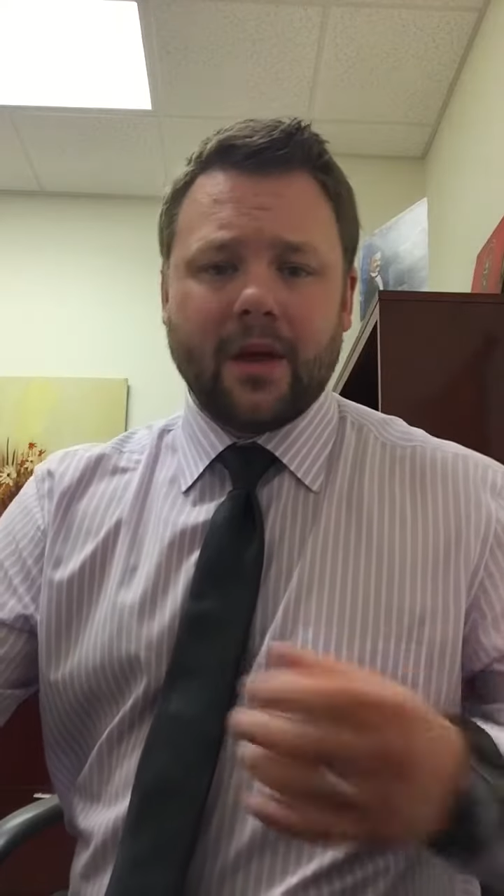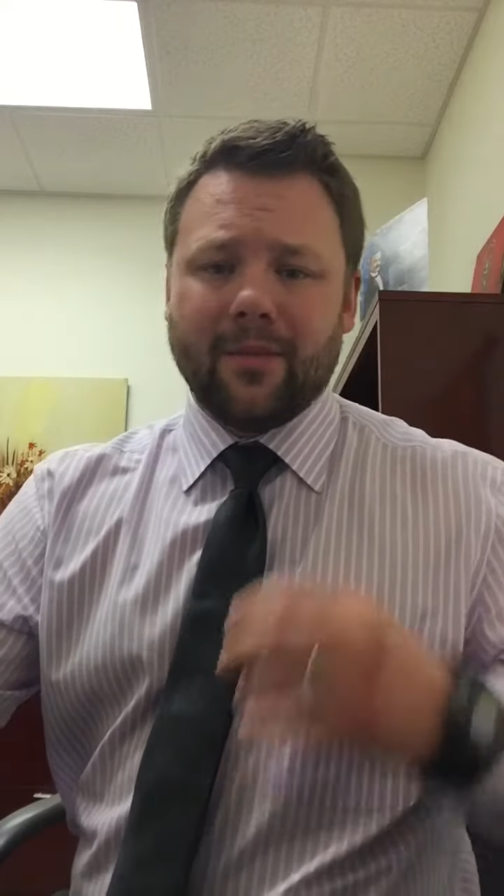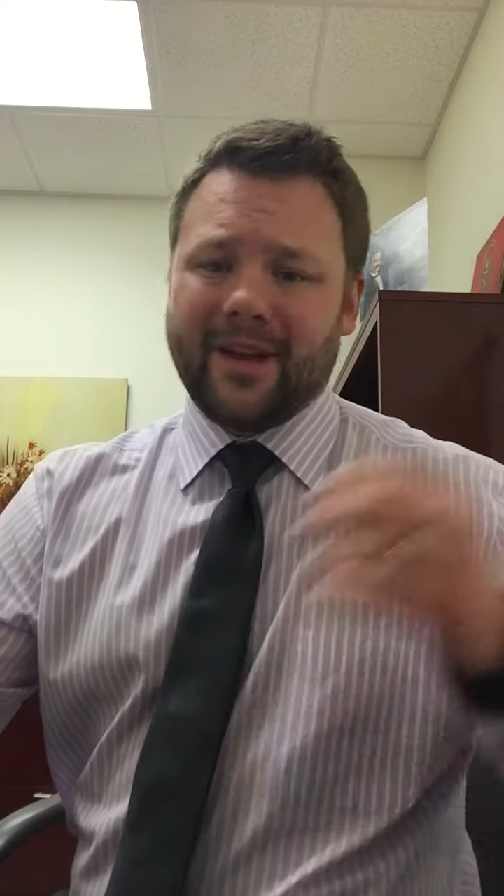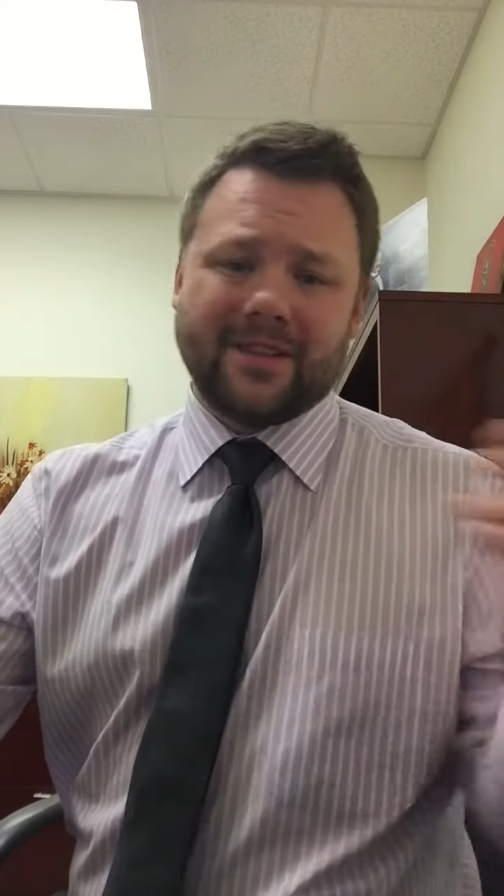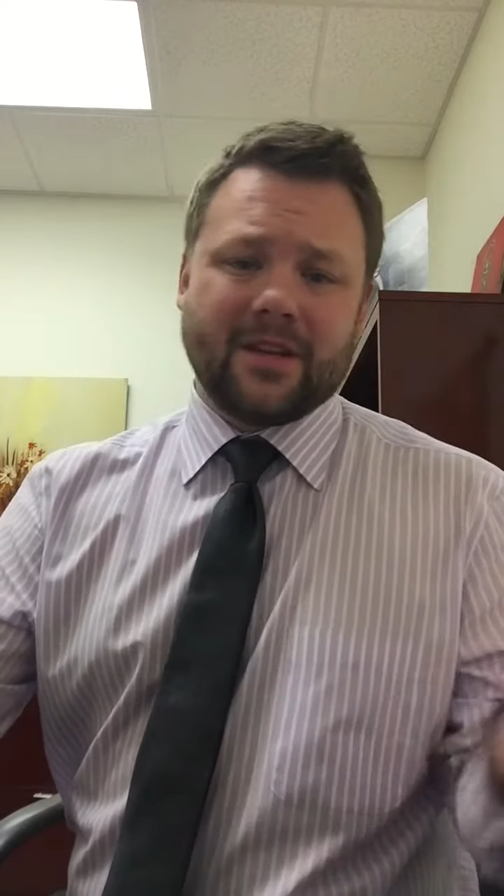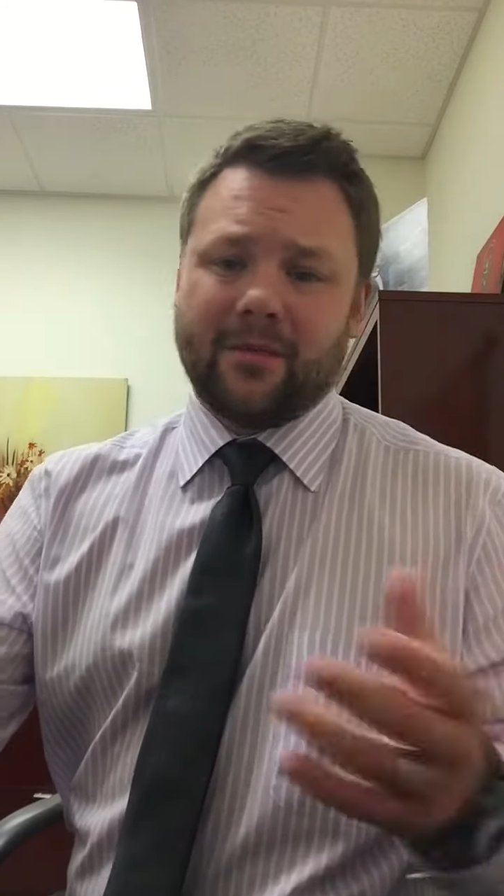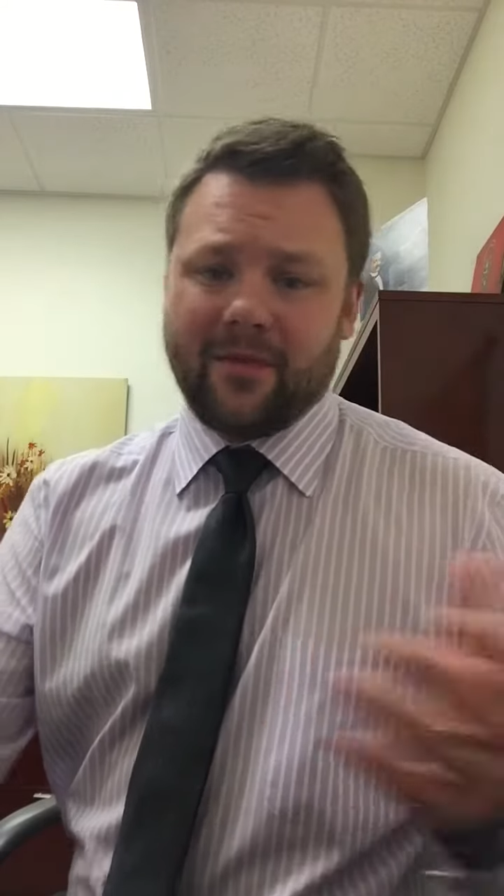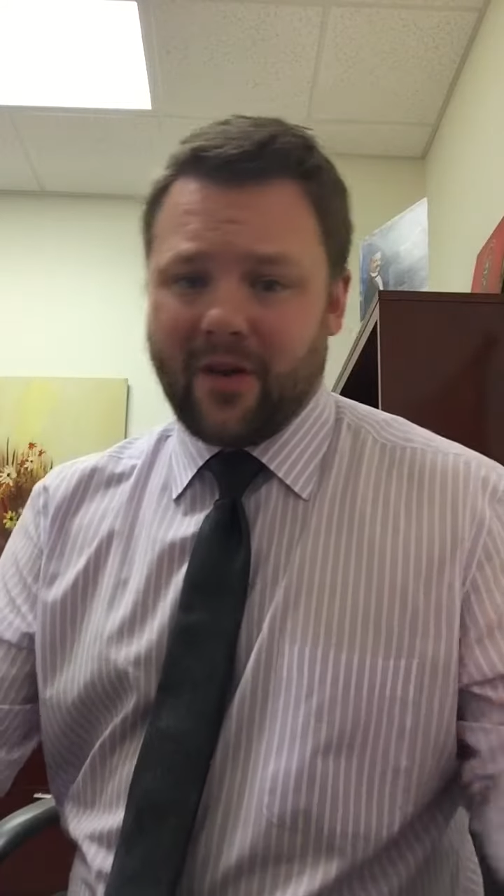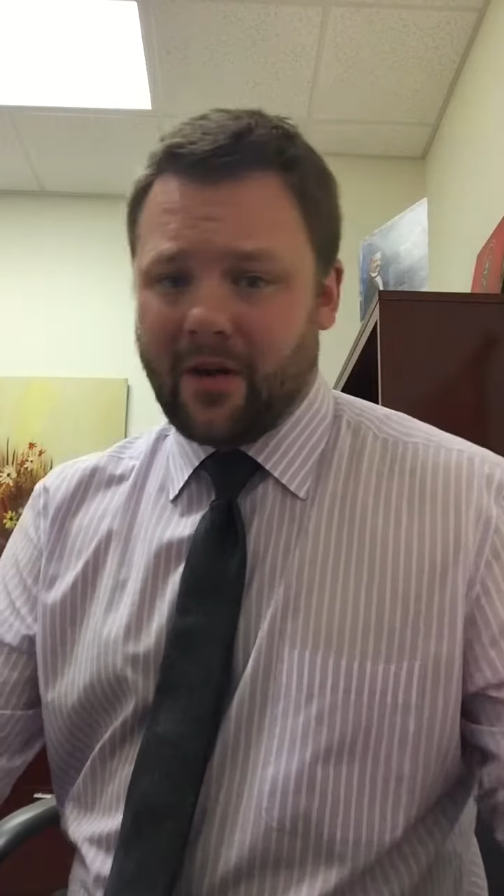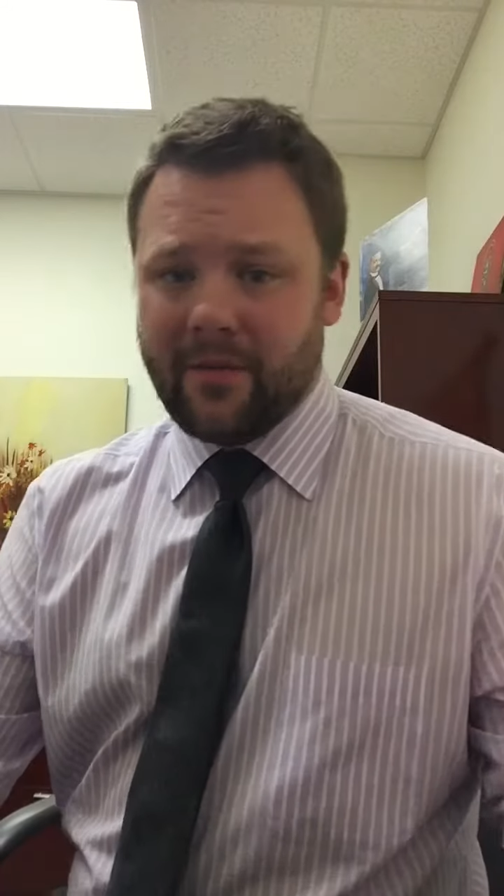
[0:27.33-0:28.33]
but it's going to be
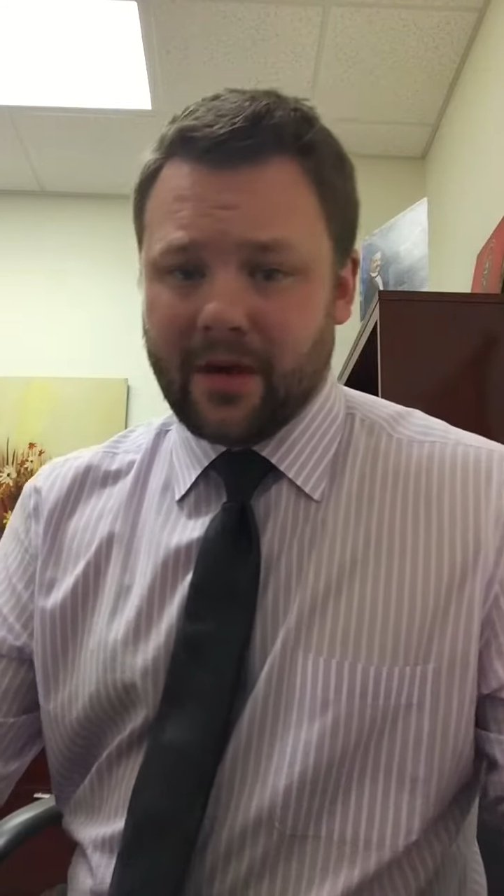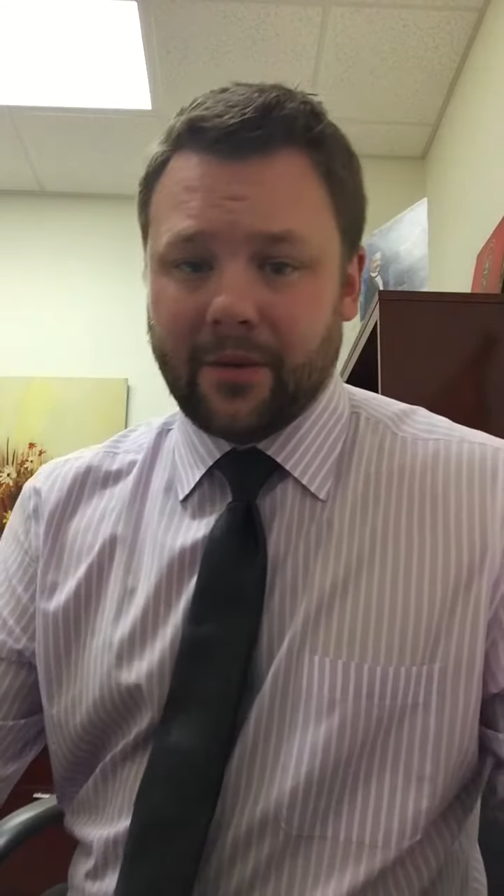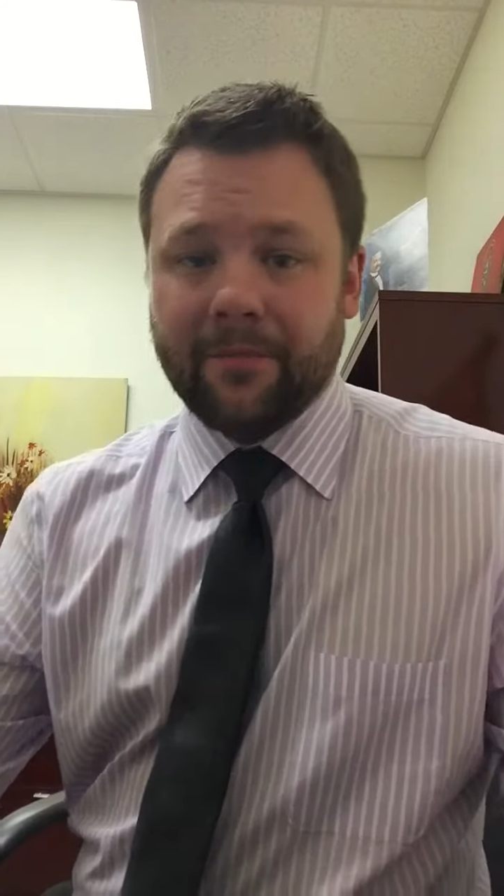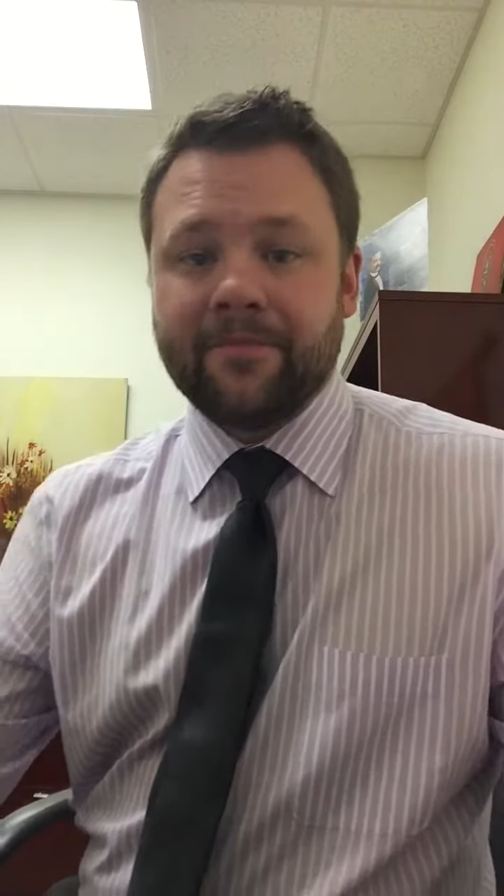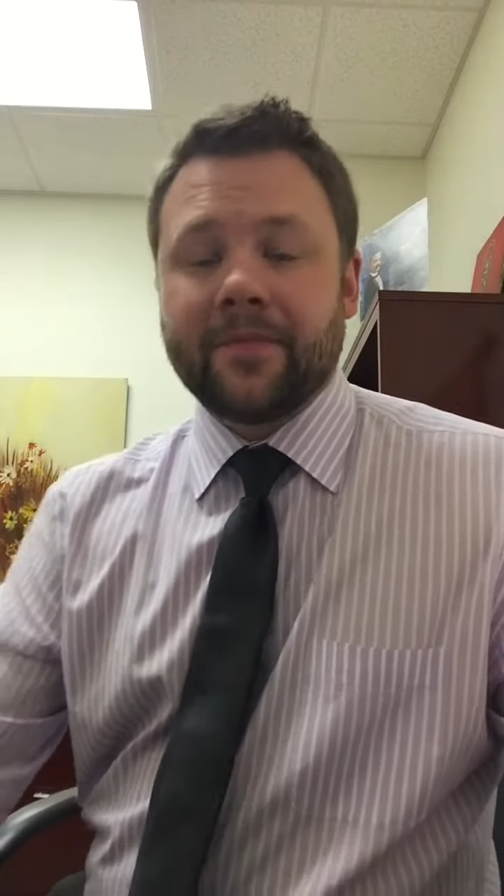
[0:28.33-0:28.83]
very minimal.